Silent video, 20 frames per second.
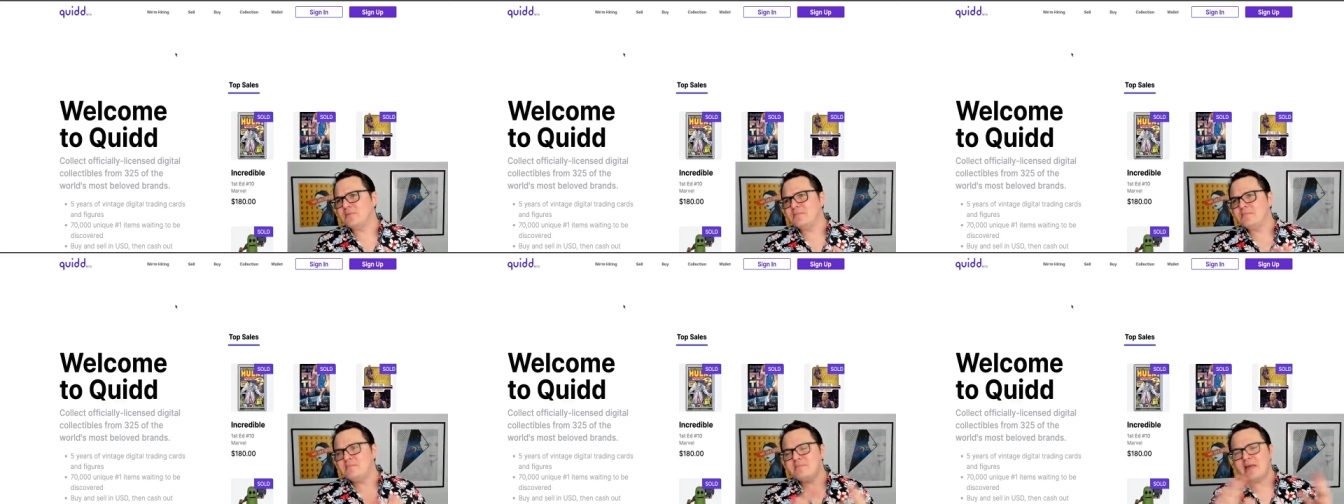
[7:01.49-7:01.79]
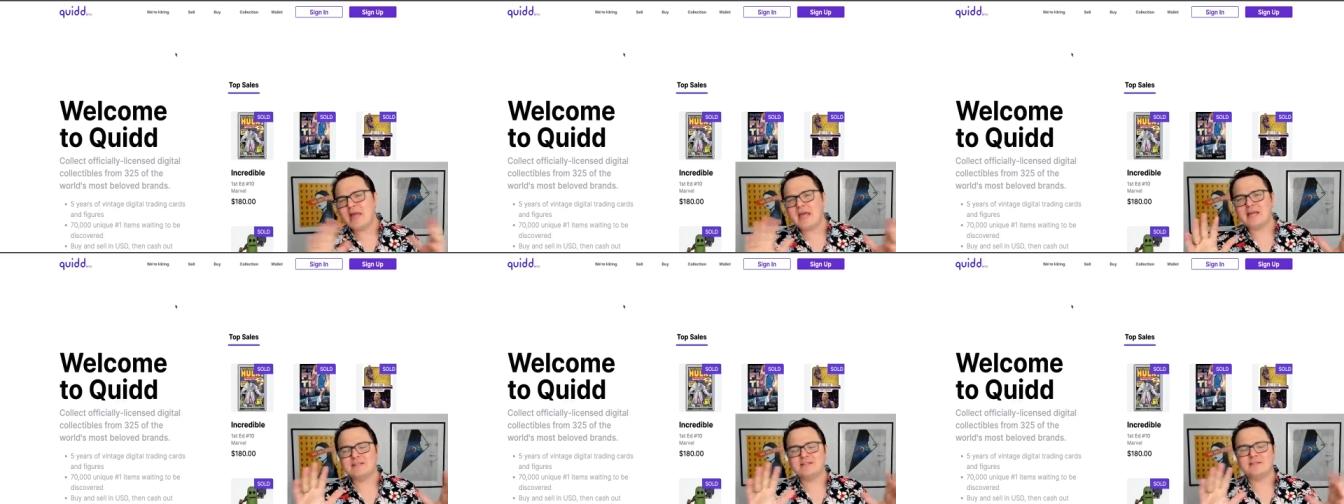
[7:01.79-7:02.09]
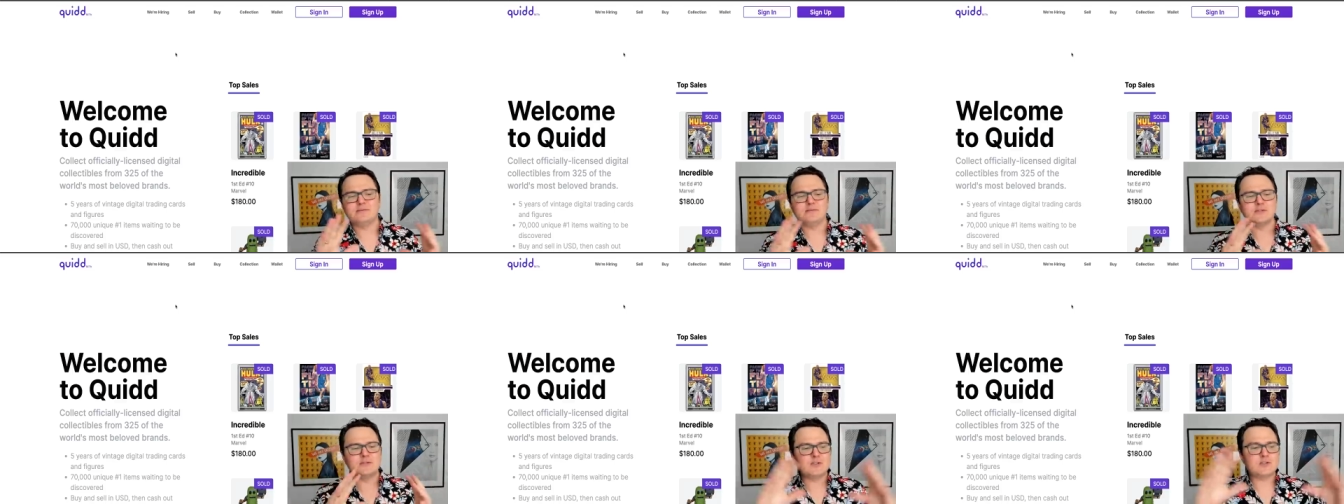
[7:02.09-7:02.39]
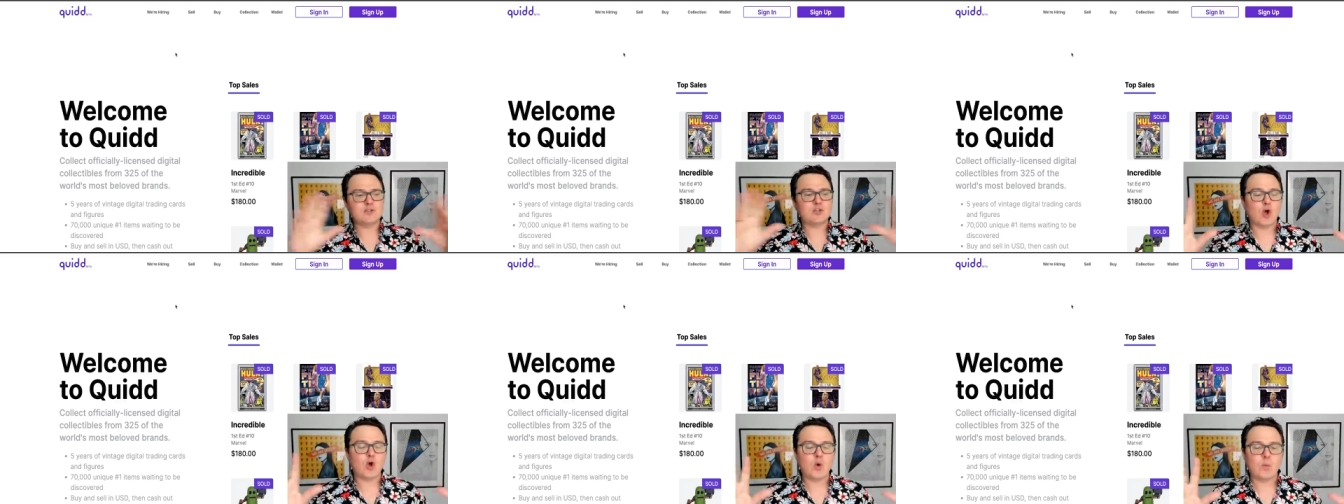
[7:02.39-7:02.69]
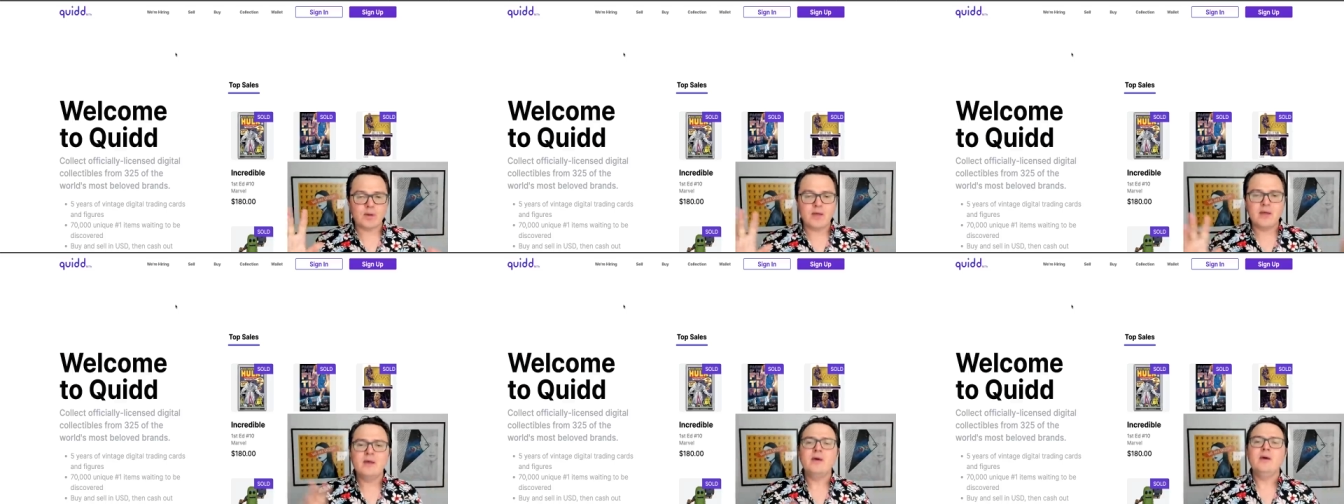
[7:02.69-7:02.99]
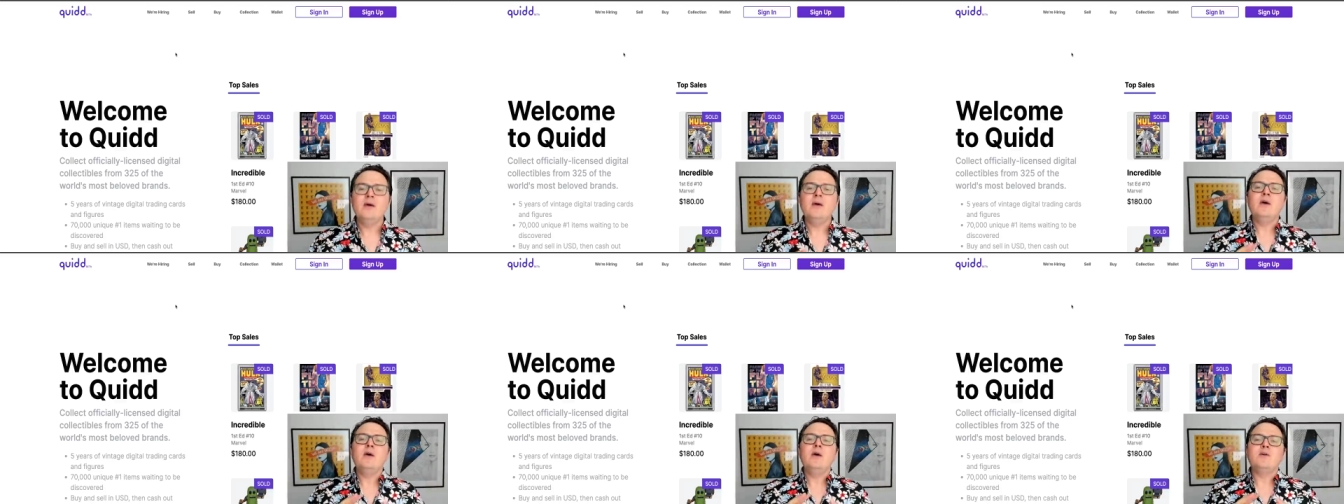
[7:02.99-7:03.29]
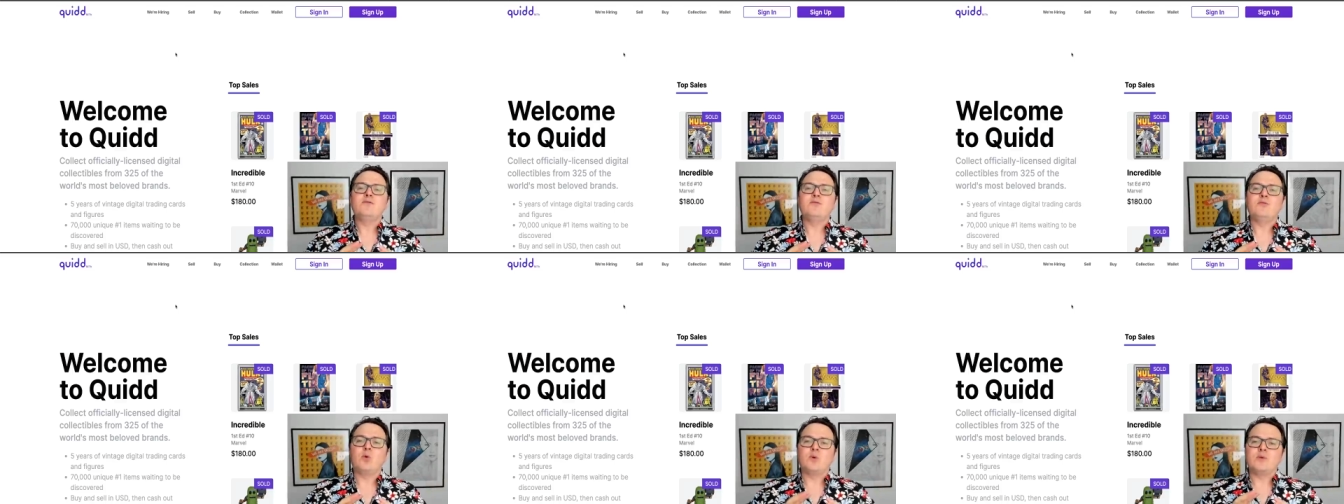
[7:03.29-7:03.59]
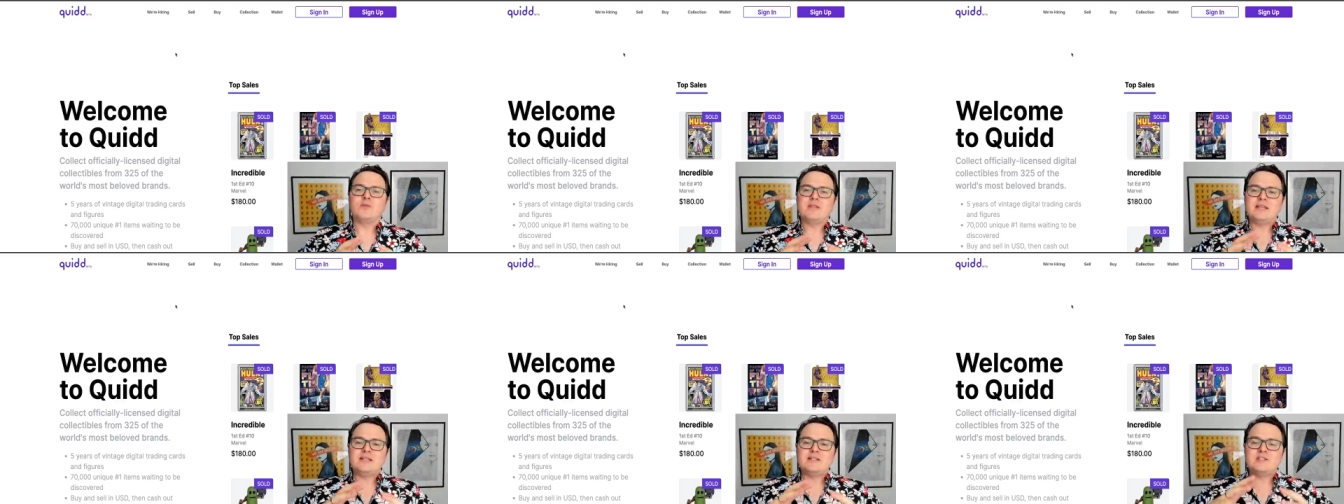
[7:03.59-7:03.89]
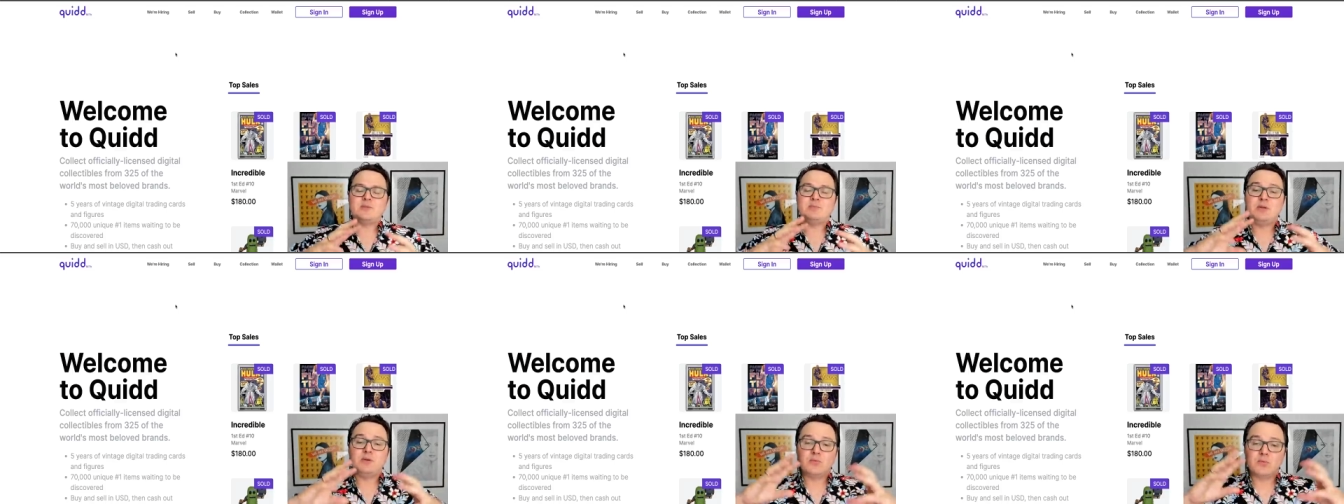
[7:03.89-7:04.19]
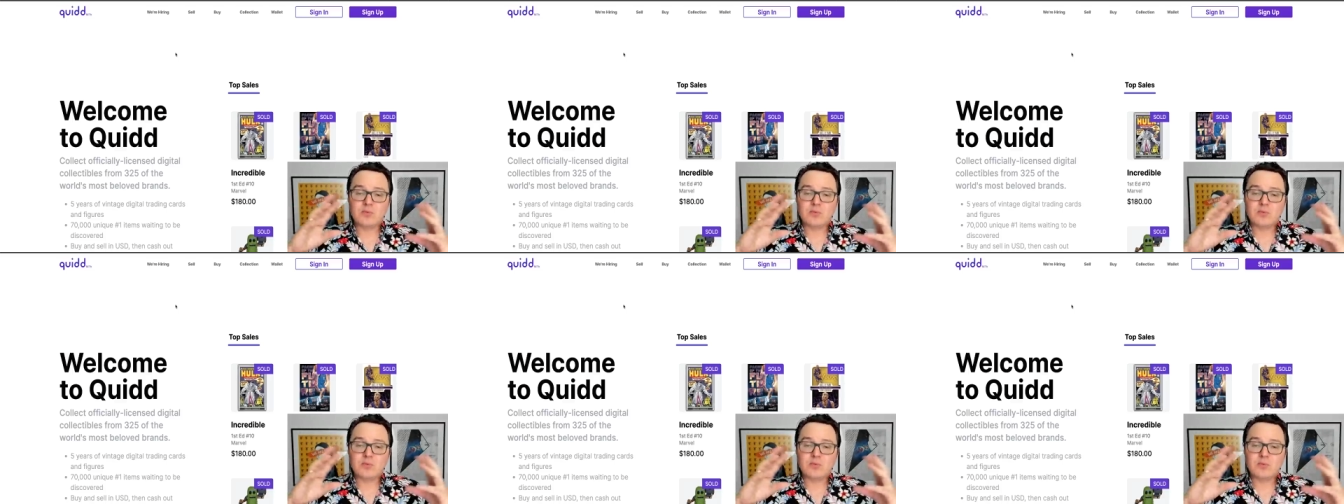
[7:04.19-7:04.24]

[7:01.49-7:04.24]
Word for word: massive scope for these to be